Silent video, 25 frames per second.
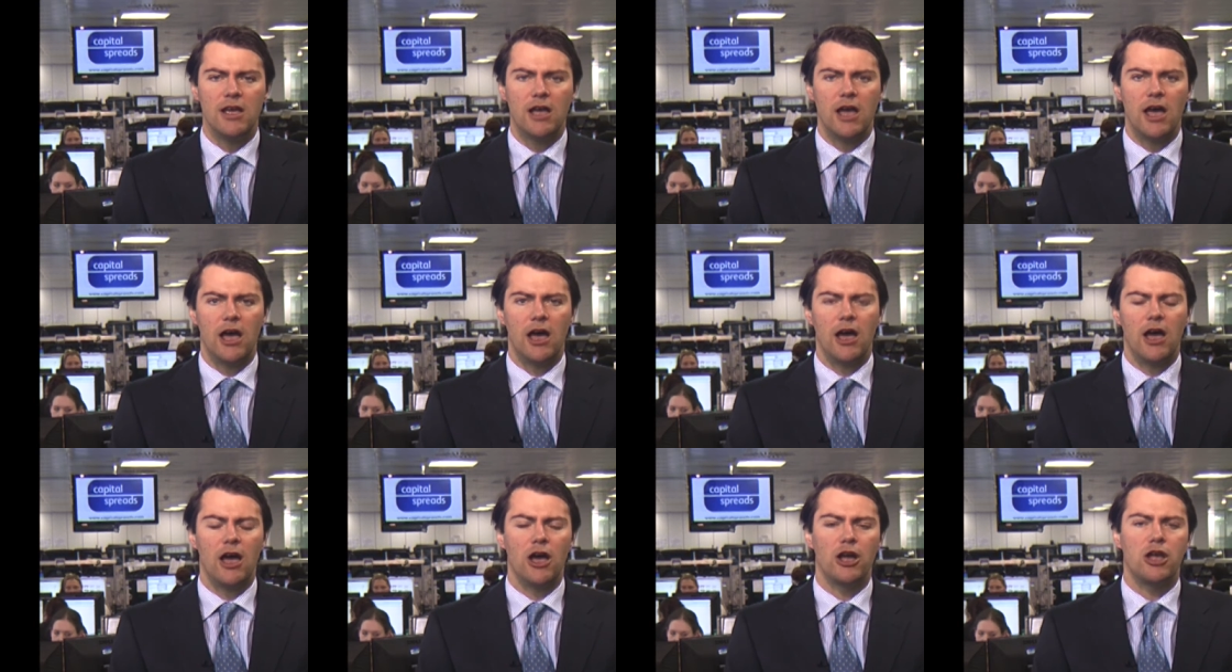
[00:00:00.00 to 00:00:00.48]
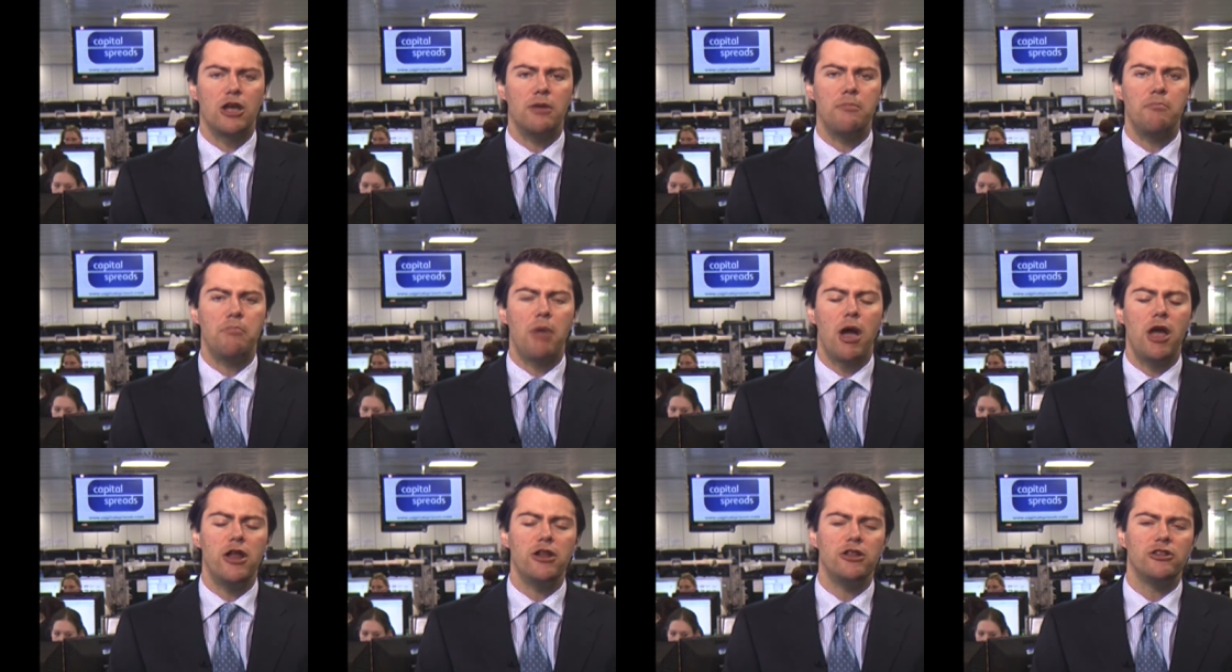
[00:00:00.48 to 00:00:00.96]
a
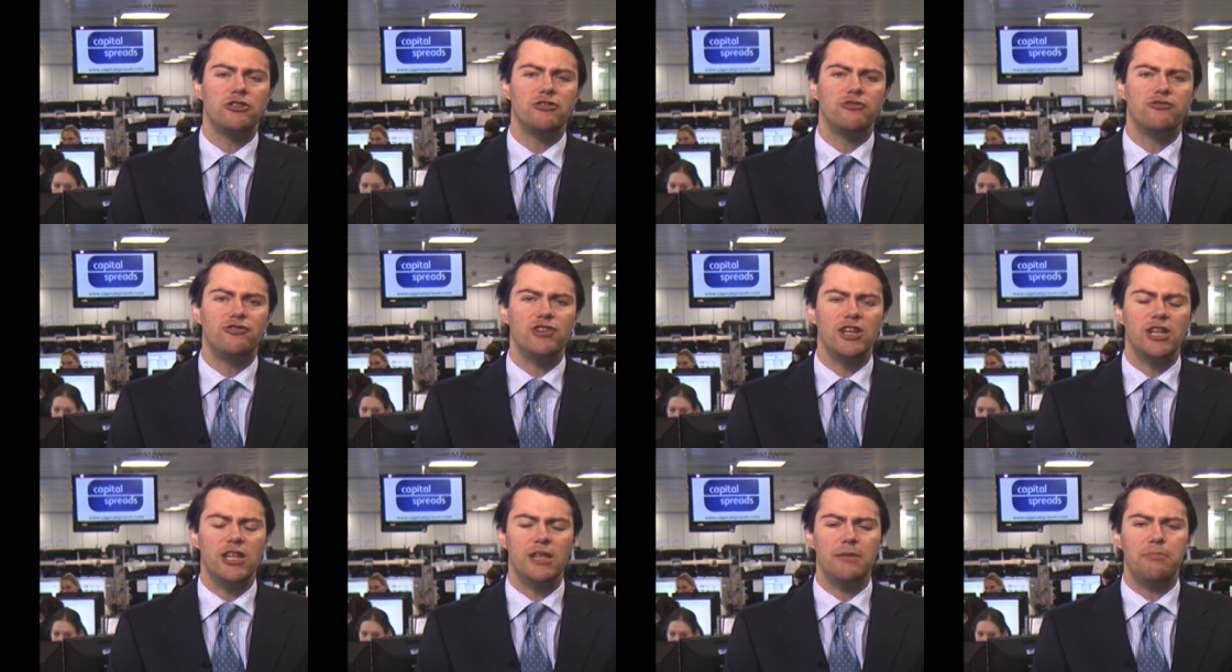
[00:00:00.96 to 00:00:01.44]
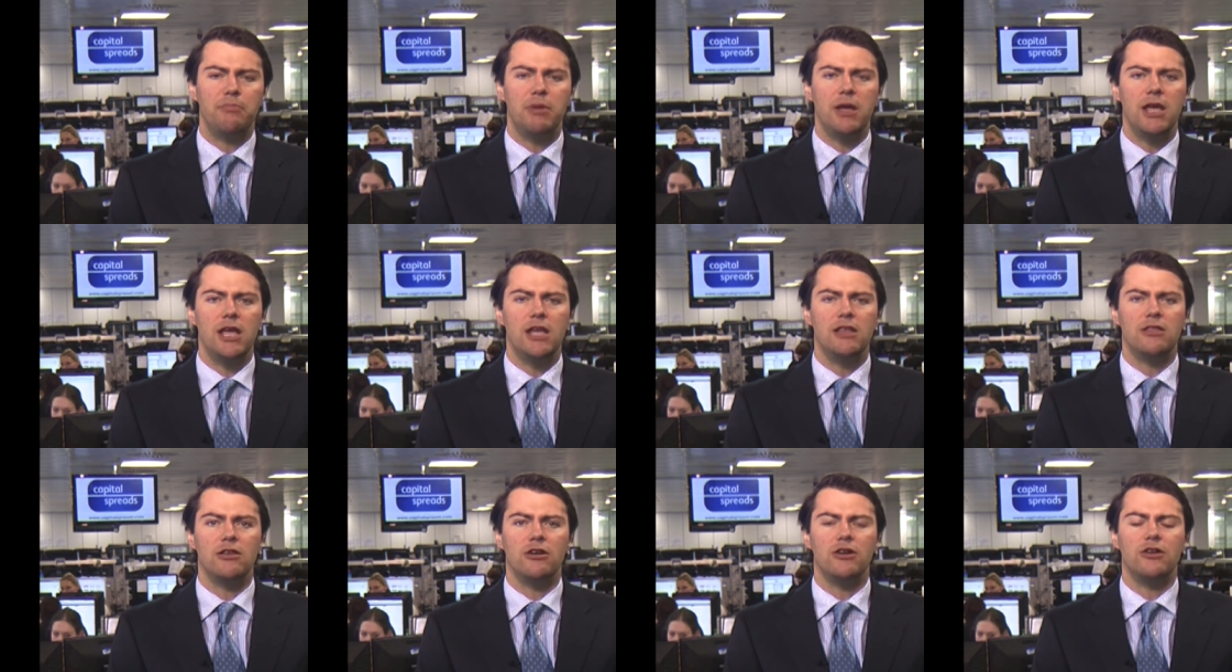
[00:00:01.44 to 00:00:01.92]
component of
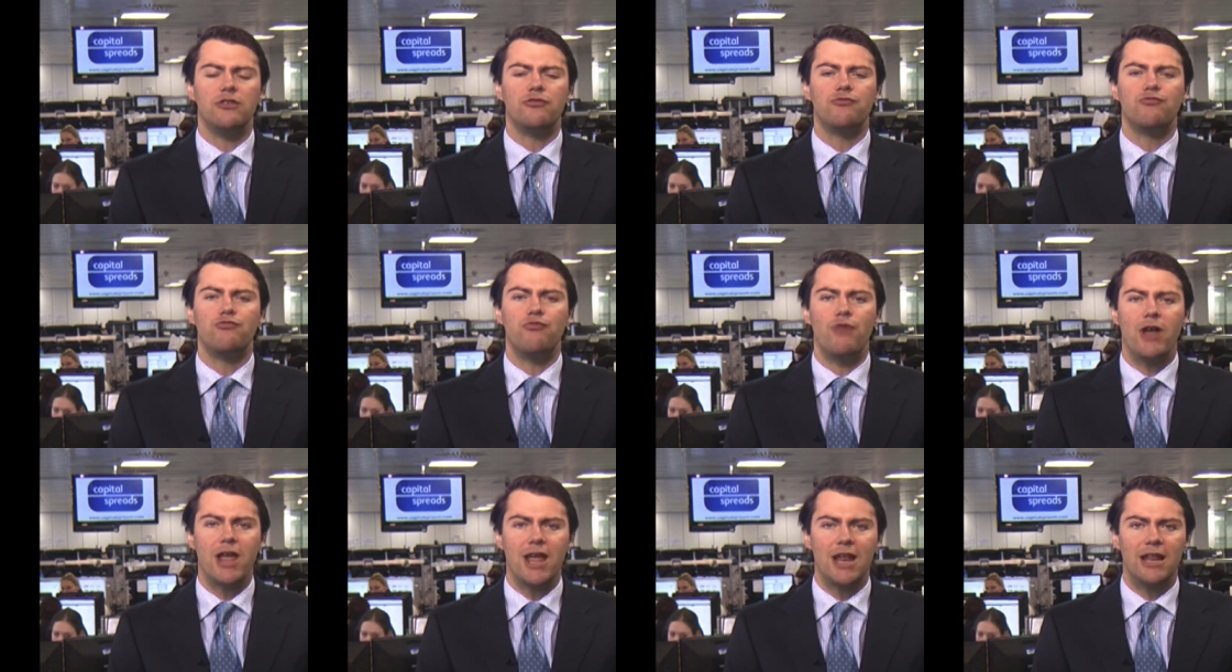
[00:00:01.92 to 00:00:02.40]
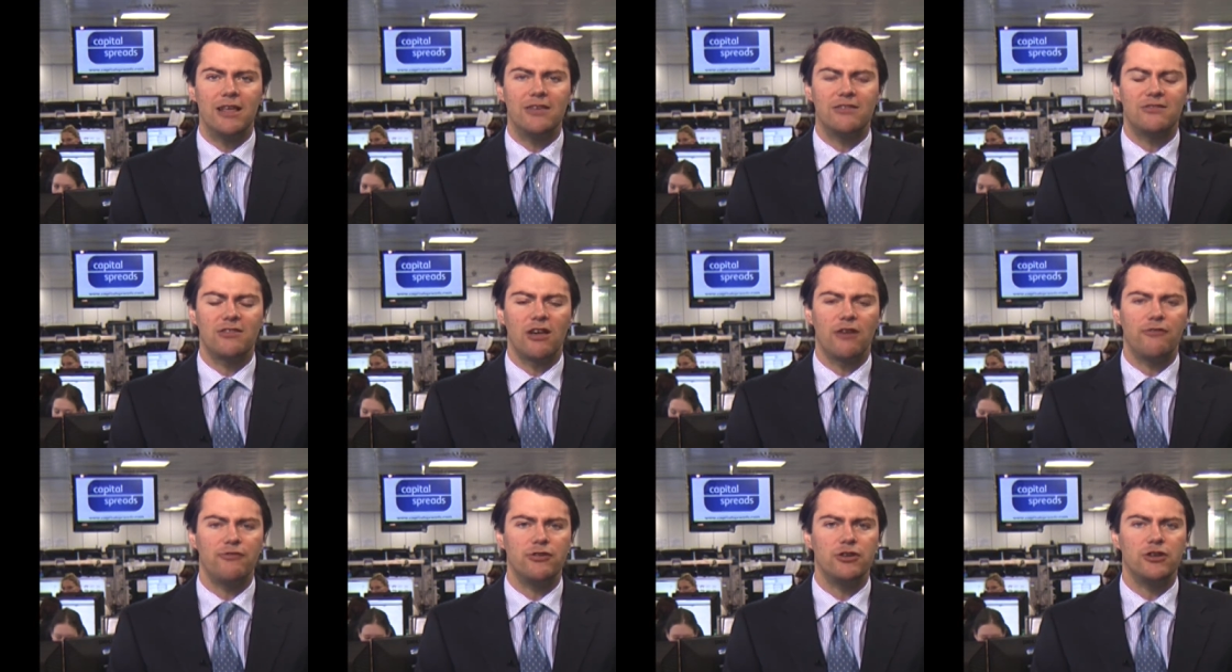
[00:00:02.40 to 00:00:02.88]
GDP that has really
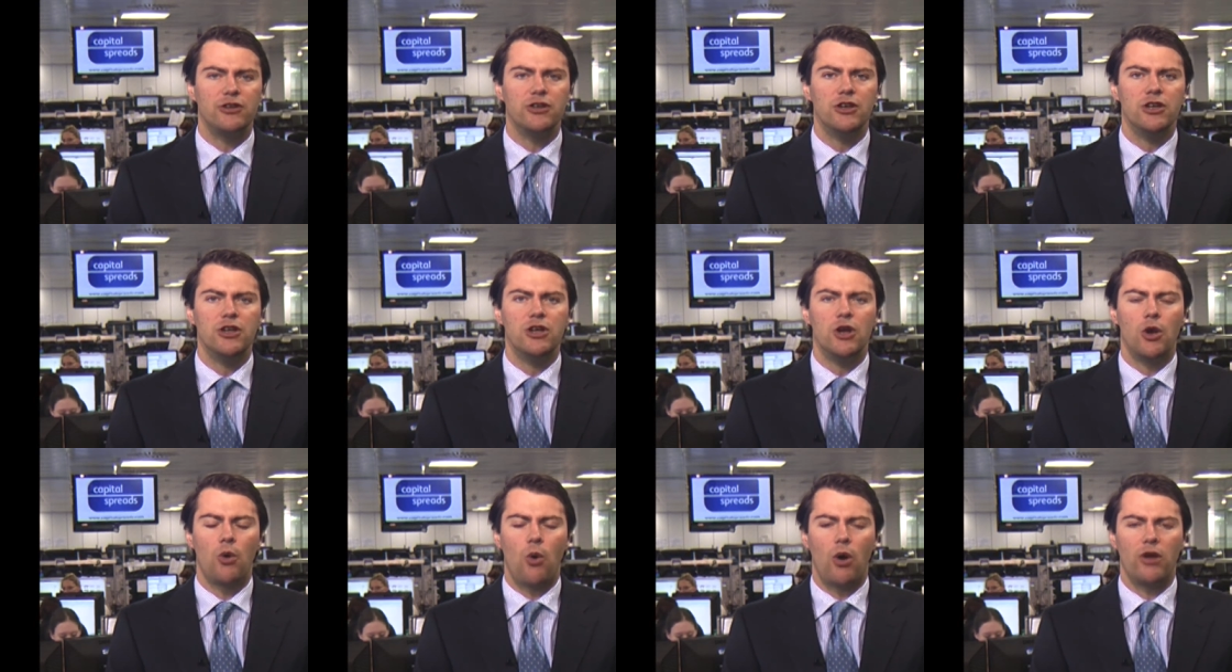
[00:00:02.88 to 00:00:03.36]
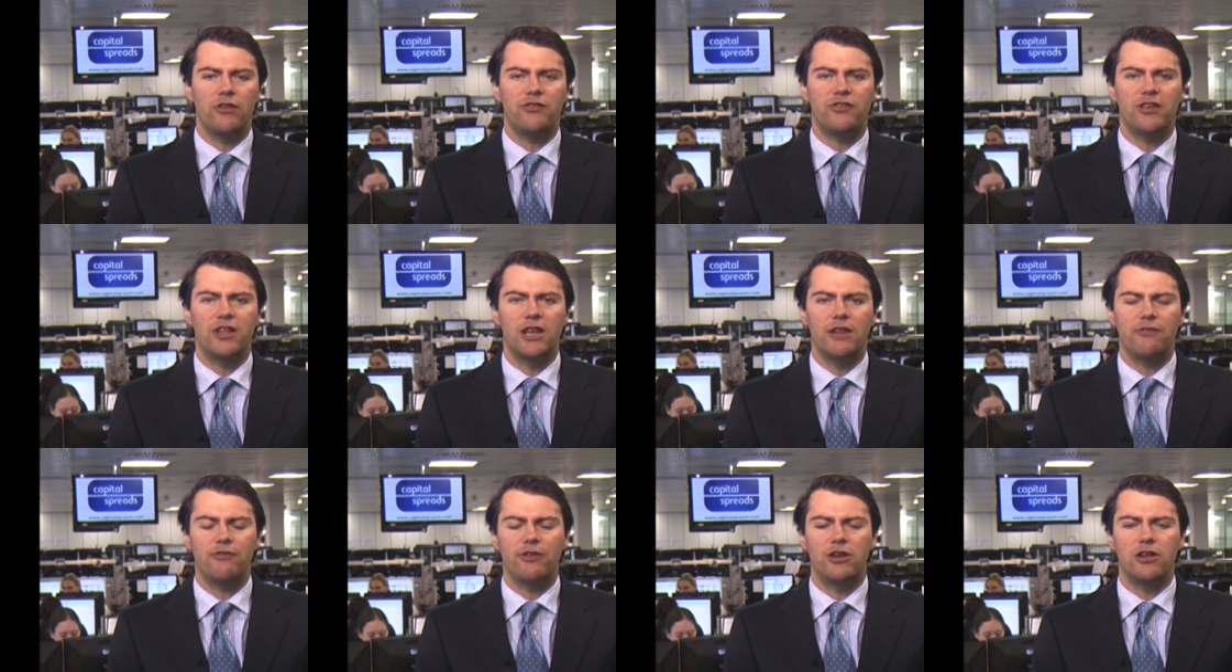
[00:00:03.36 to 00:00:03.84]
suffered quite
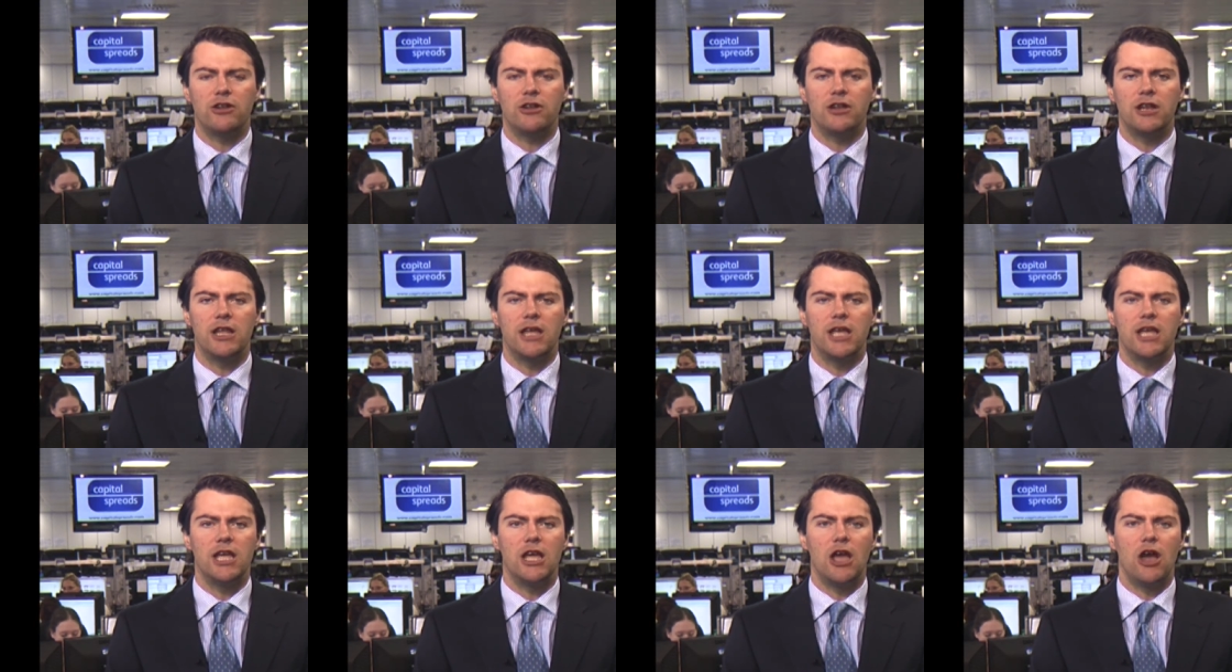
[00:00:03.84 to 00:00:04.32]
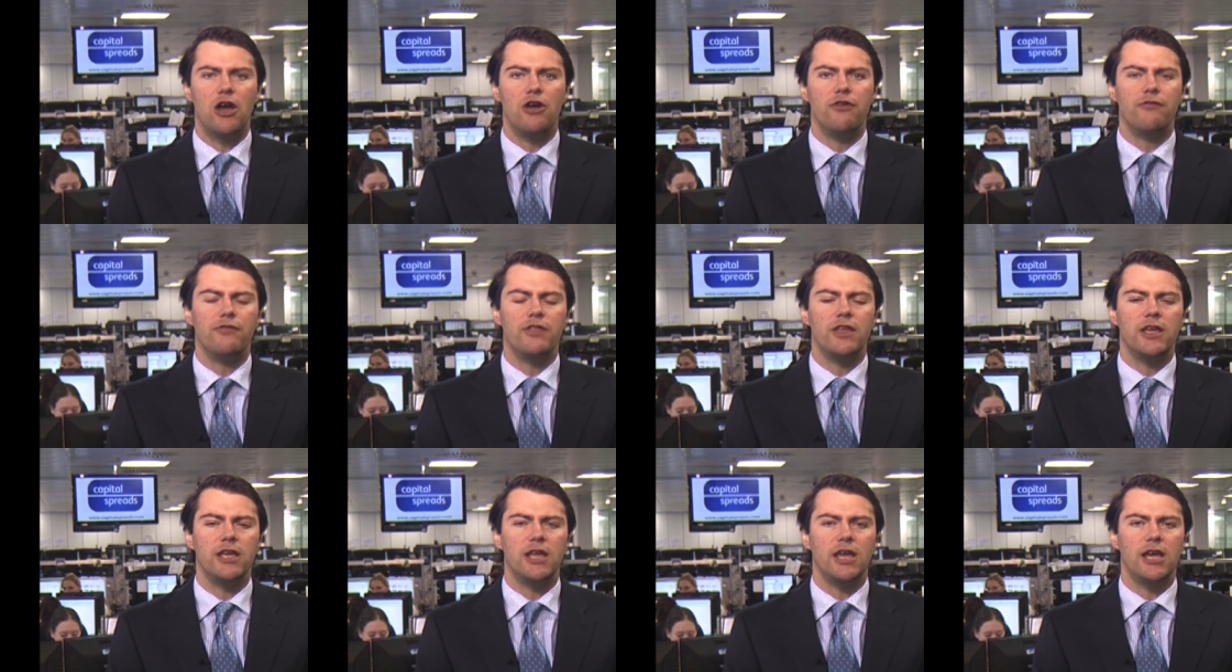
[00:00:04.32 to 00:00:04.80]
significantly over
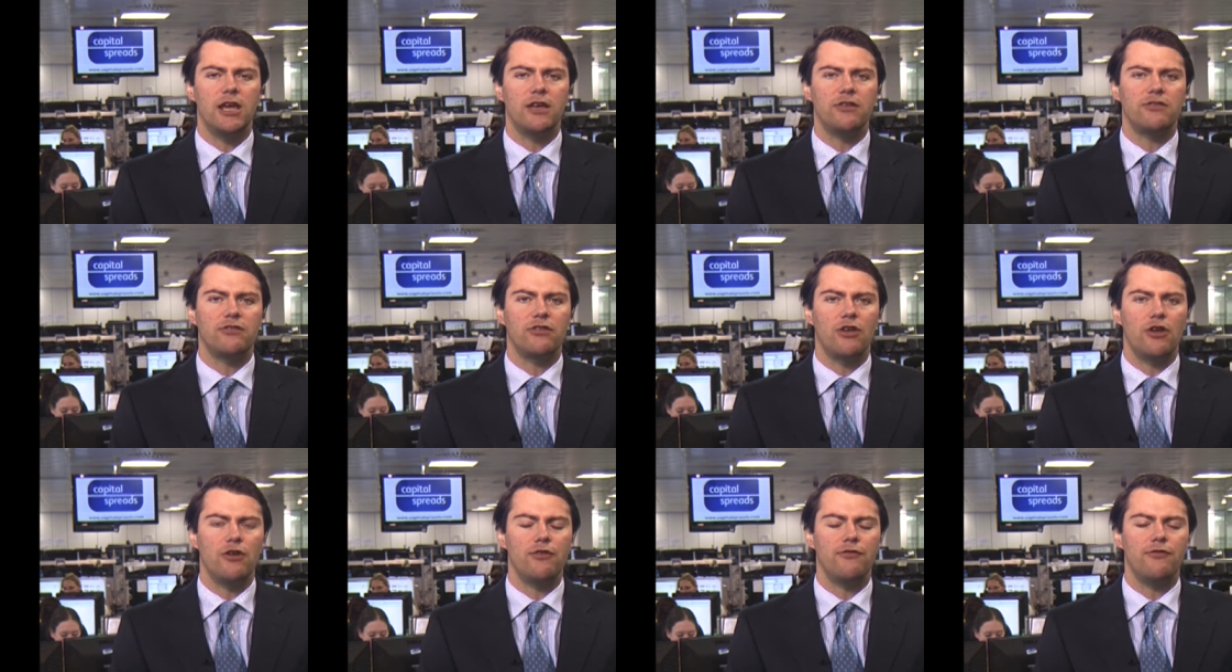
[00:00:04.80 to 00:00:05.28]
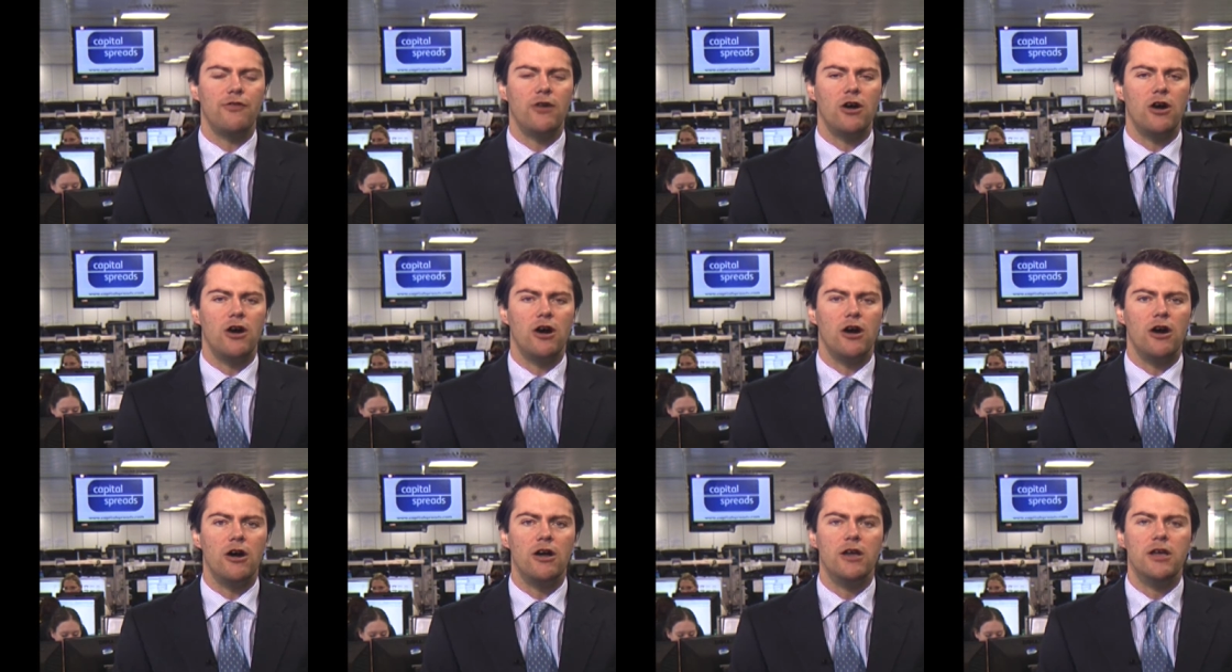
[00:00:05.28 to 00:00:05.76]
the year so
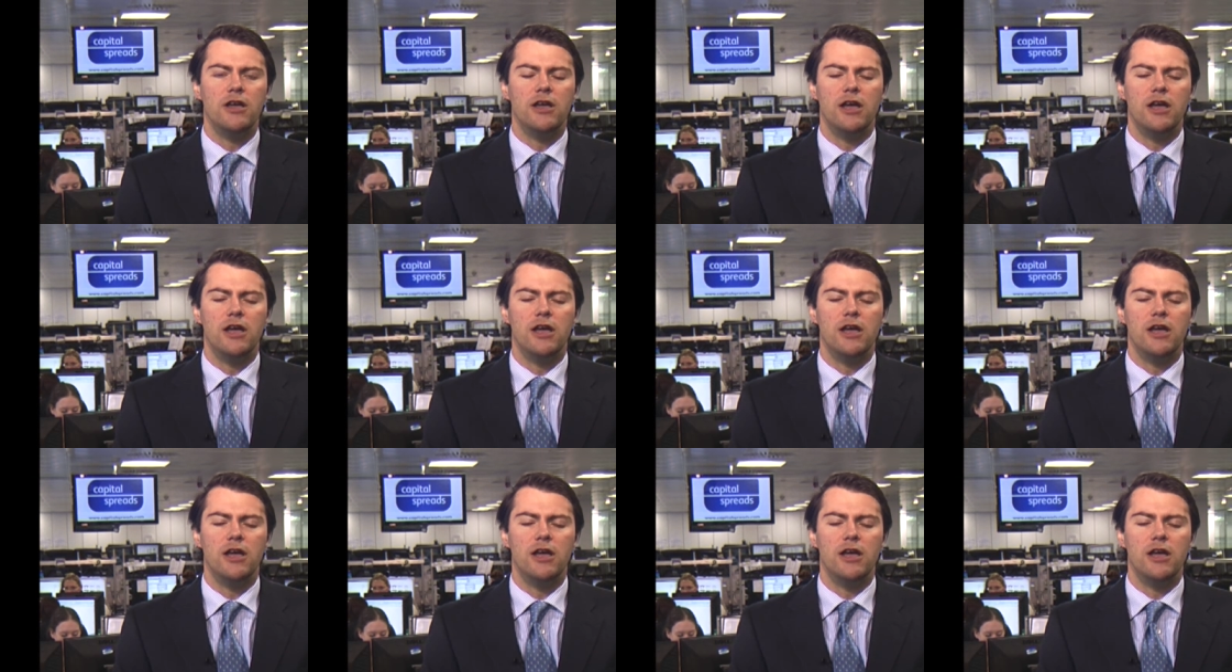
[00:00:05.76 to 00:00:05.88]
far